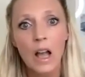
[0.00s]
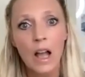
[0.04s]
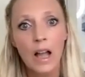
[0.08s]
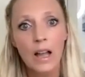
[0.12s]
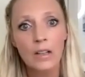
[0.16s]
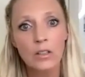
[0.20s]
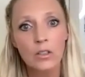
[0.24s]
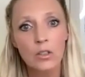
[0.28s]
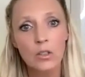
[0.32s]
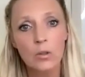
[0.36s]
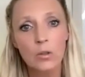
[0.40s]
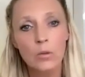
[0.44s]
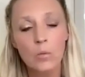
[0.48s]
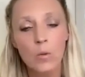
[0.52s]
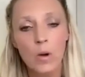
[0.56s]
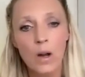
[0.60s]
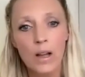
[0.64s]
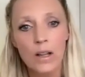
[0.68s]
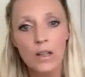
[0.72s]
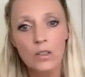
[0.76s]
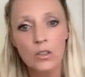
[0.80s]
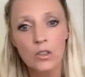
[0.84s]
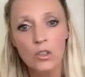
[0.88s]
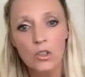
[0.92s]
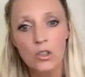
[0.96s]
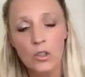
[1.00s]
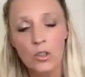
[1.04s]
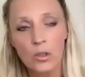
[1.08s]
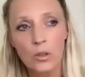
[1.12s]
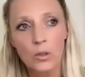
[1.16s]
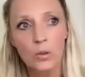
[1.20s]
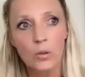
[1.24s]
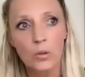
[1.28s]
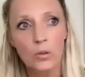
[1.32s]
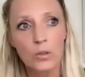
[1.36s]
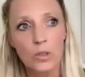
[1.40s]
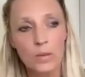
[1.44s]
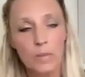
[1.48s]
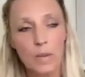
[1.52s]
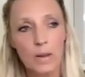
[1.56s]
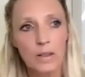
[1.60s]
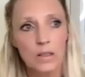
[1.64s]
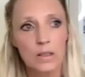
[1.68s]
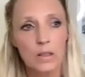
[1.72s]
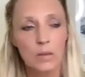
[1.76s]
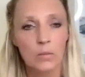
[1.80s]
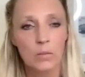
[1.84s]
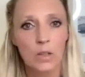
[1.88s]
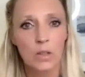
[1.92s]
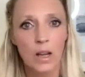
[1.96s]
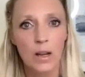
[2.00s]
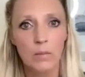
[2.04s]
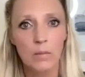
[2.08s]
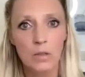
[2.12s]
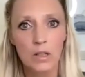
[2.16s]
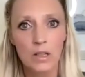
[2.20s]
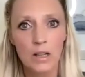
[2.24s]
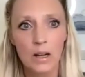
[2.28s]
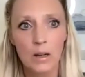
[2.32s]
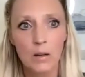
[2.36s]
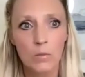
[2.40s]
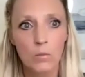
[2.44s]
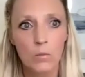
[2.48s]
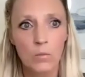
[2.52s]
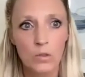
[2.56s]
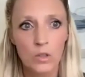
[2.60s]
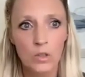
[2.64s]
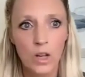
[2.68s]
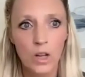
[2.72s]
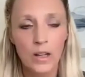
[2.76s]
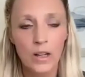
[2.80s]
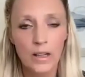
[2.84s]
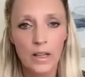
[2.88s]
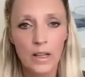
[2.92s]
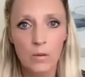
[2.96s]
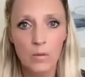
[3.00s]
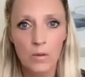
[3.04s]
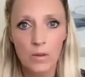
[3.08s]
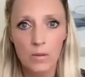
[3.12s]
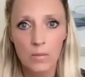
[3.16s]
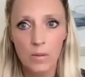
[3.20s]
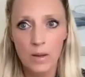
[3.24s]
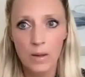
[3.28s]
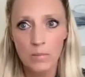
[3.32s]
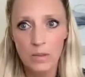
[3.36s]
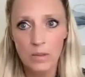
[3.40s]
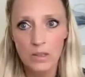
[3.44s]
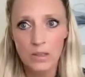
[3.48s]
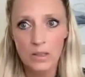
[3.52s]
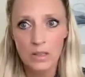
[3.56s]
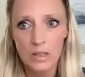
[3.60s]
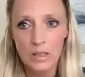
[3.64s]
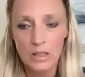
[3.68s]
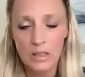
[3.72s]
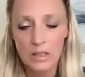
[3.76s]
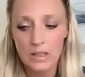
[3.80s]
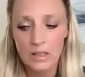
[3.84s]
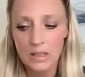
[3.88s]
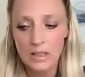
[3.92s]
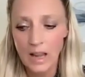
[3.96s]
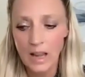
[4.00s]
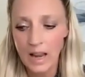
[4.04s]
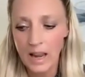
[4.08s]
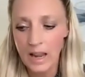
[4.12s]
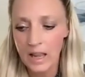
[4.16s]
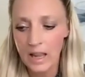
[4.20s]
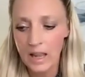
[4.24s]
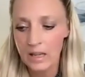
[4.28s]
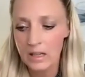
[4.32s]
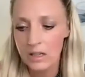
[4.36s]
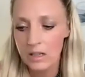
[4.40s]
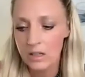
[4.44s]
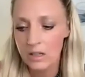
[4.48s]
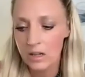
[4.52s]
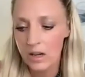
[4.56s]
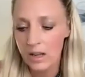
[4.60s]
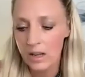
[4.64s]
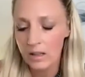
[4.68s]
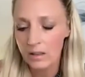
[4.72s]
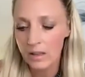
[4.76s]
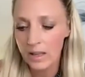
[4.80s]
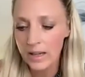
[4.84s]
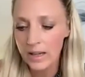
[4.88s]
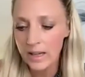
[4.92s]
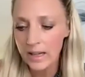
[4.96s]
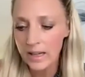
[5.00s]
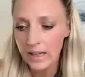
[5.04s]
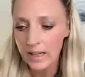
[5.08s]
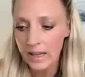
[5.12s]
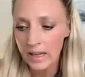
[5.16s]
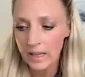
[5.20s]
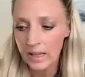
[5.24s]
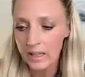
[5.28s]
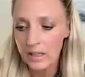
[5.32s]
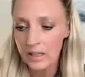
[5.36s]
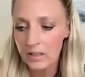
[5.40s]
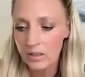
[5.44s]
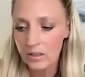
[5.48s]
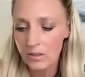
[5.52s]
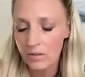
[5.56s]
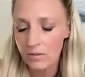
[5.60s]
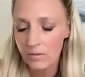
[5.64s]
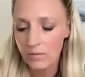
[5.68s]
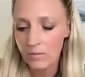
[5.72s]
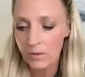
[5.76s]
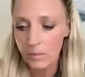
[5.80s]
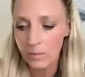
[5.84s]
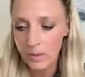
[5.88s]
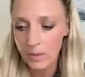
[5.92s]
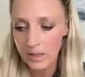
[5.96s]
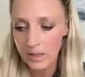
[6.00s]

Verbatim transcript: I do want to spend some time today talking with my business and letting it, from